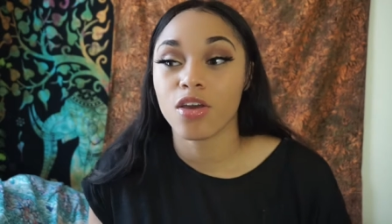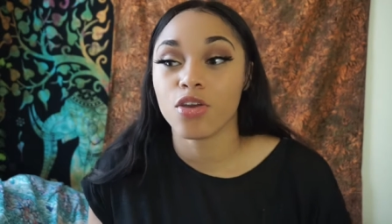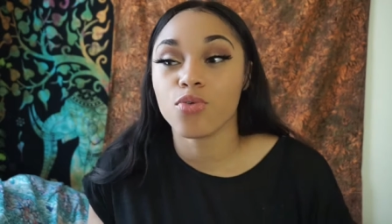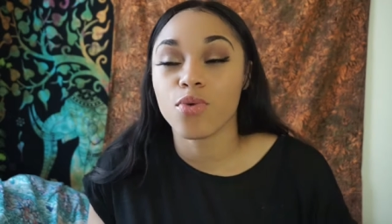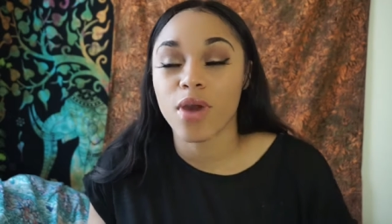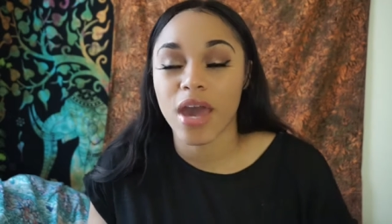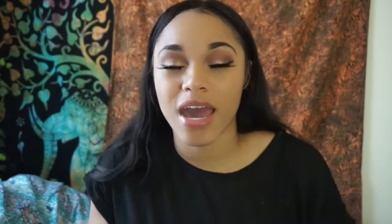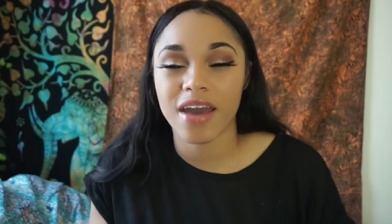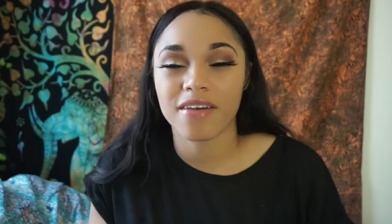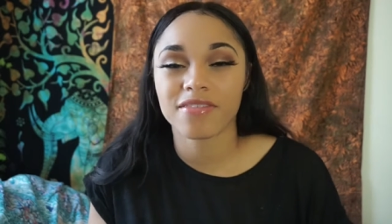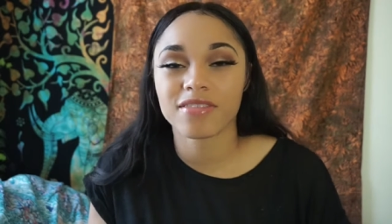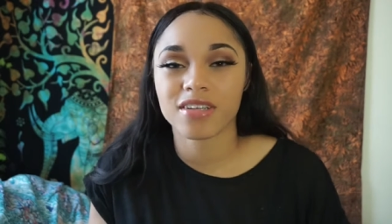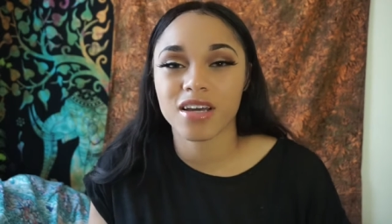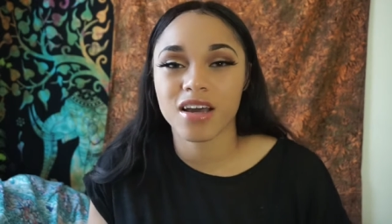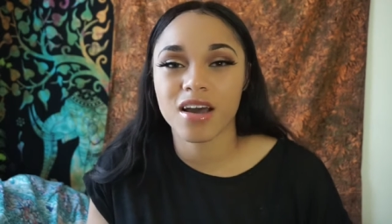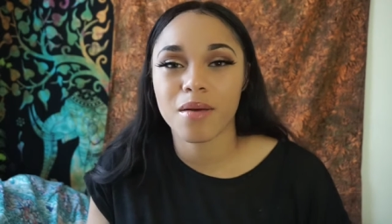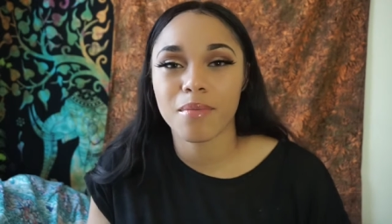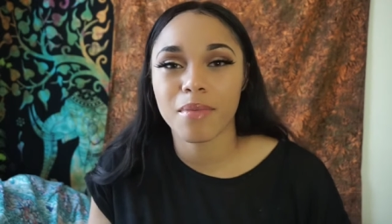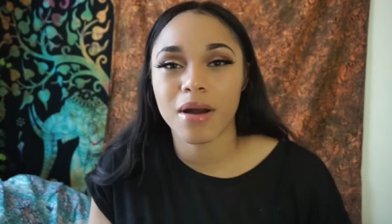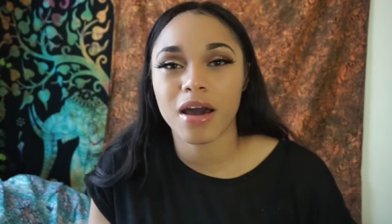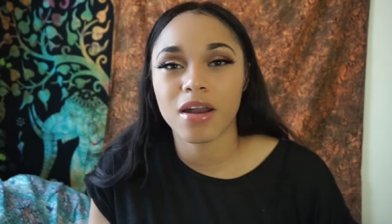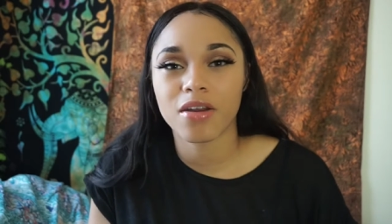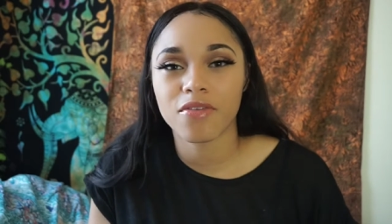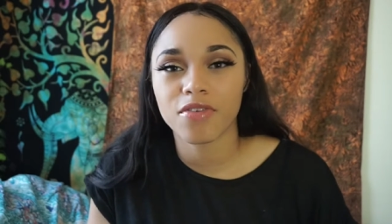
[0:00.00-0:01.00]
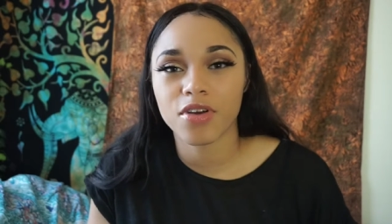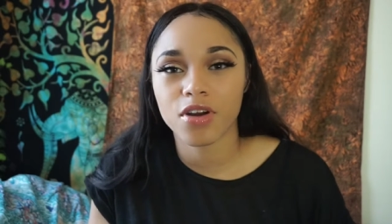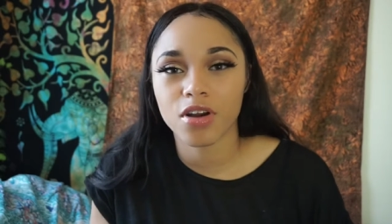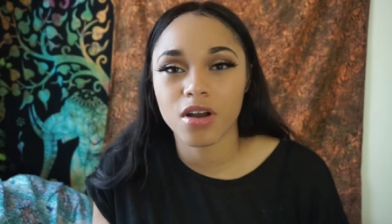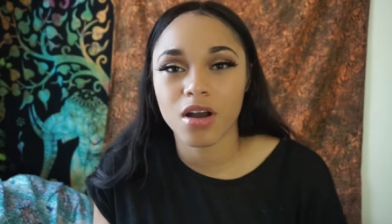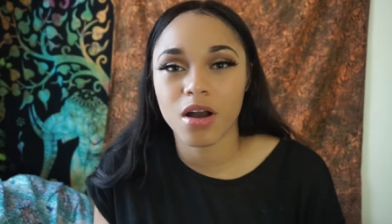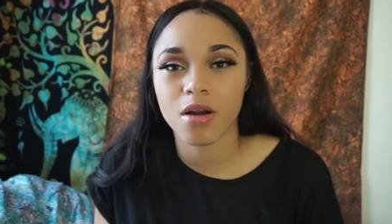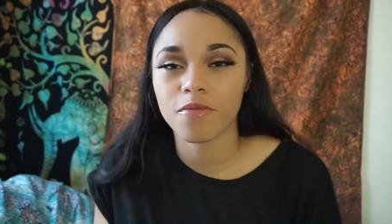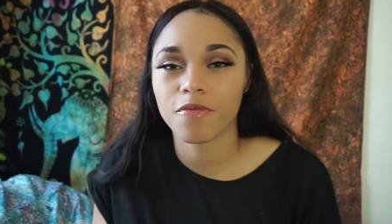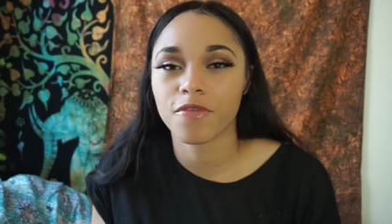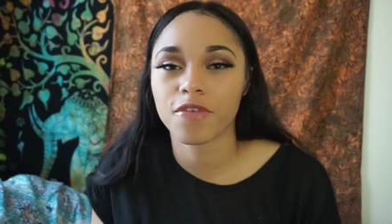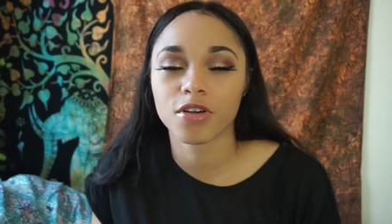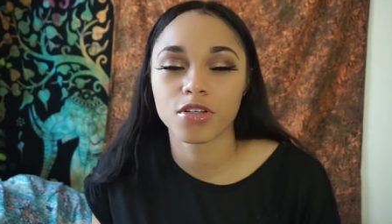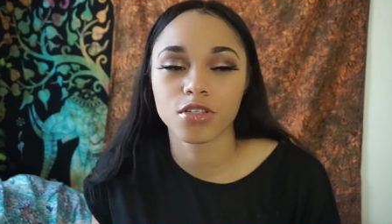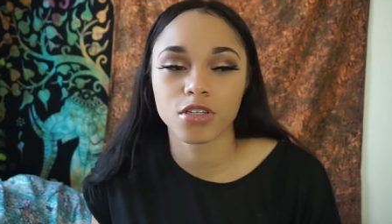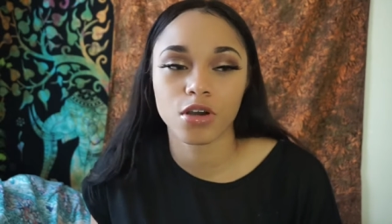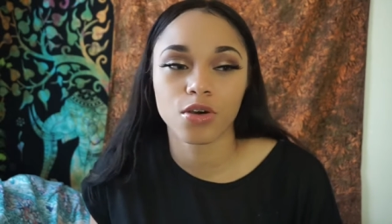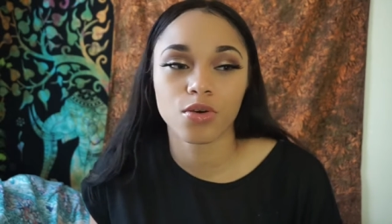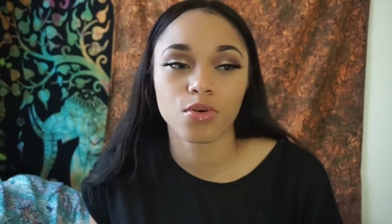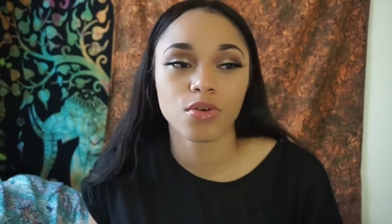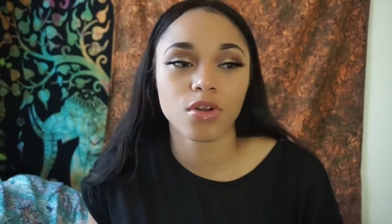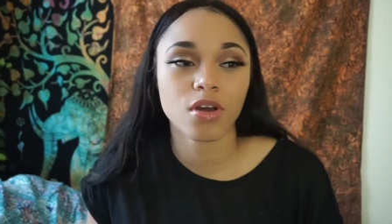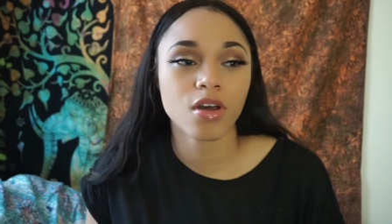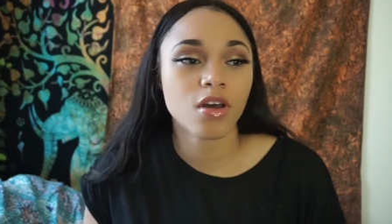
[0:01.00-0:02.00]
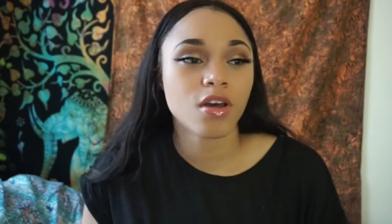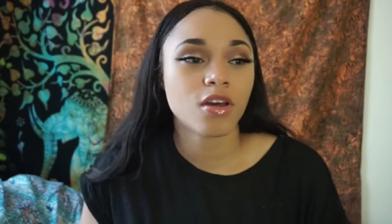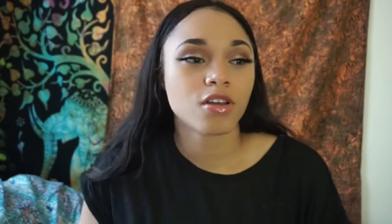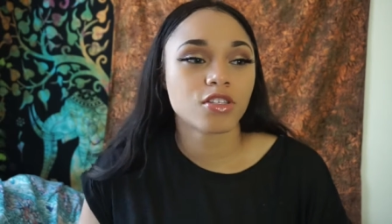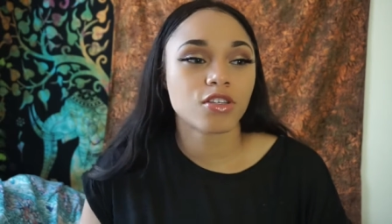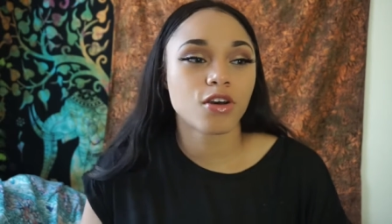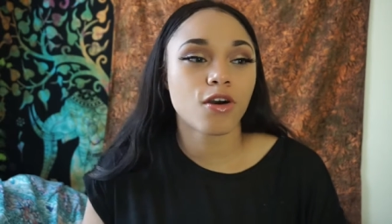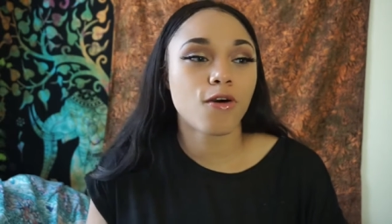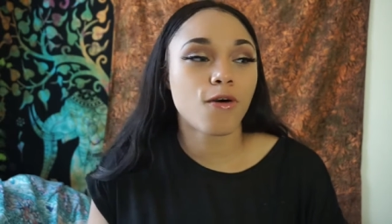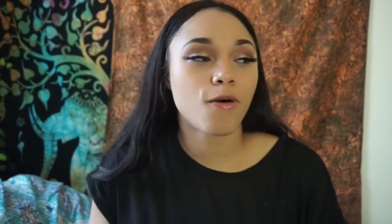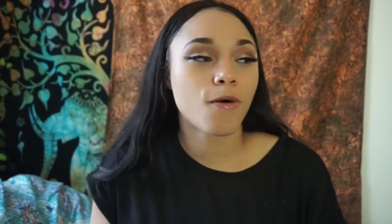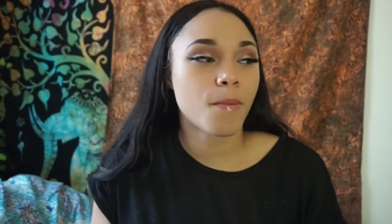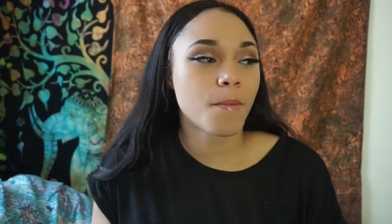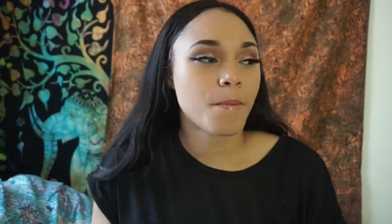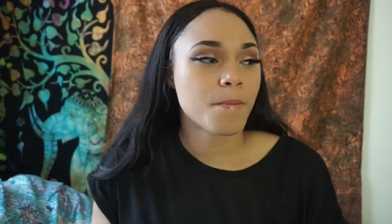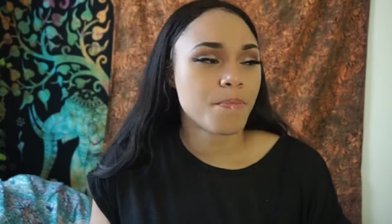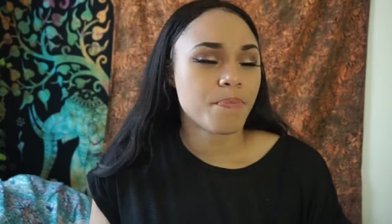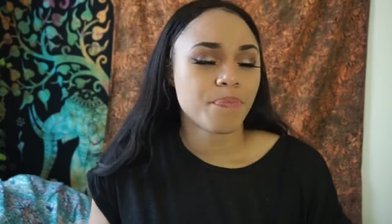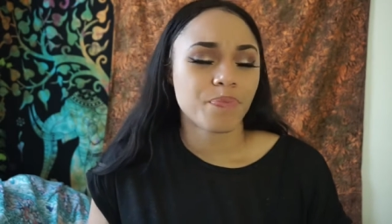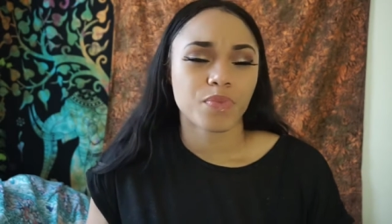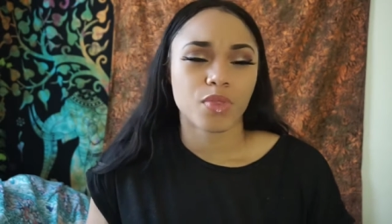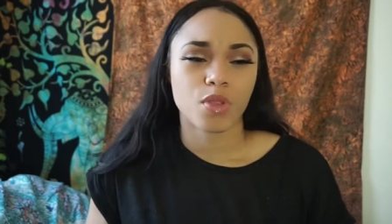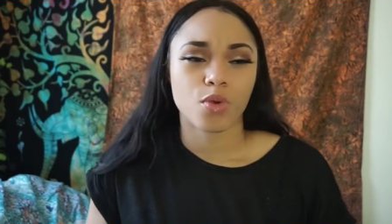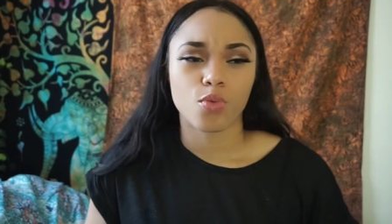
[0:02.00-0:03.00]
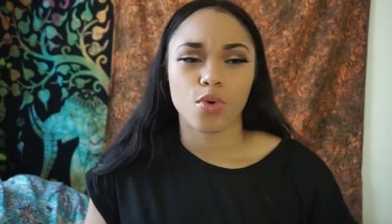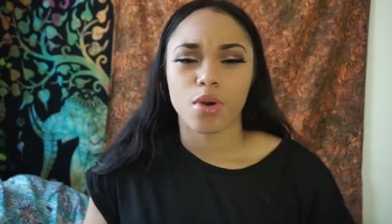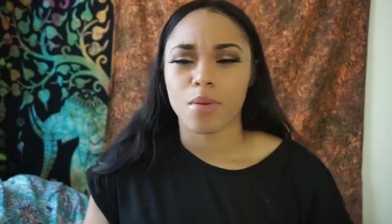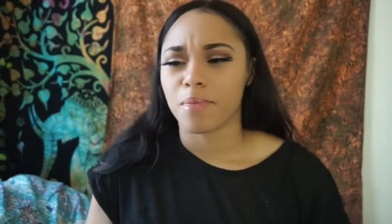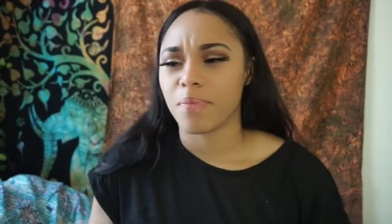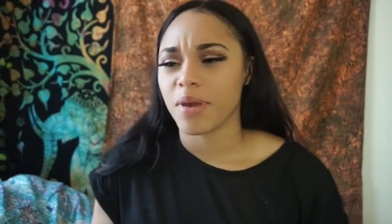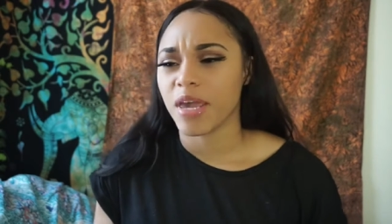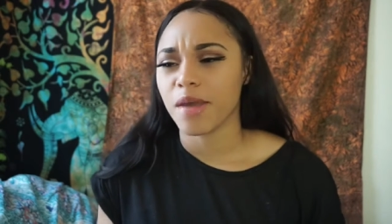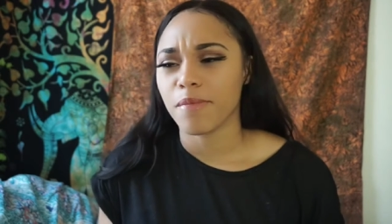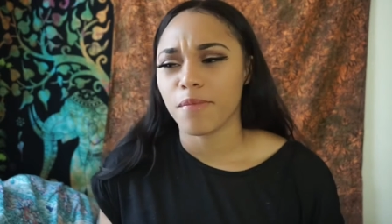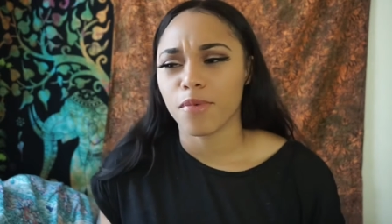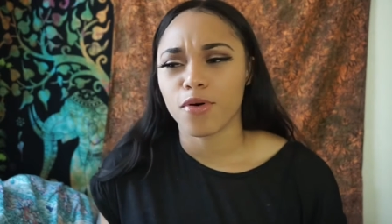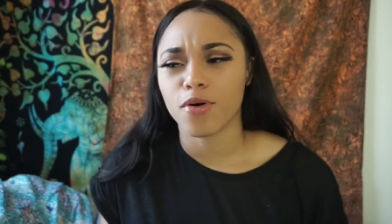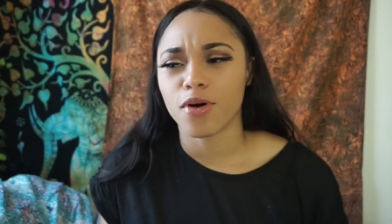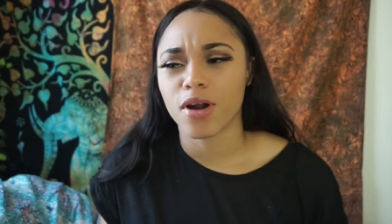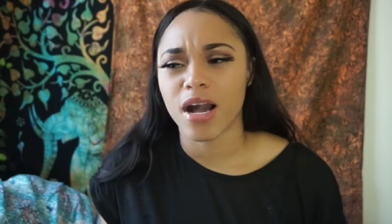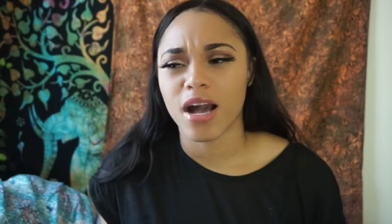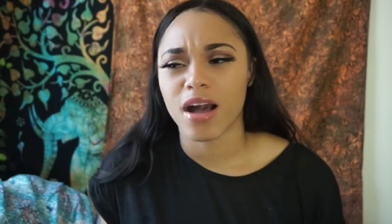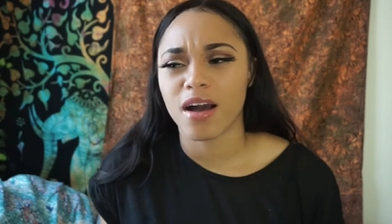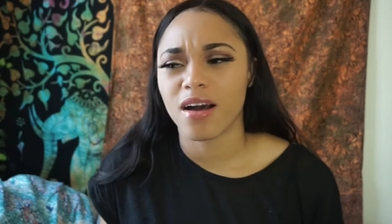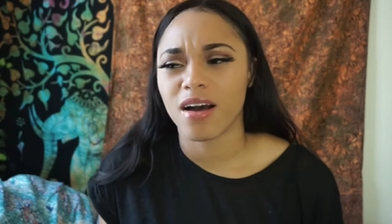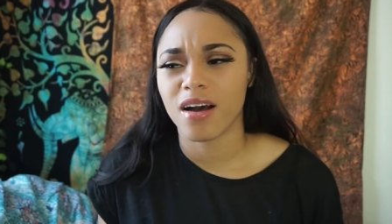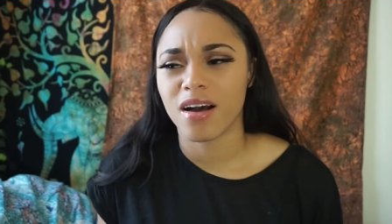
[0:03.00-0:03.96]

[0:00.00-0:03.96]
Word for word: You have to come out of your comfort zone. So when people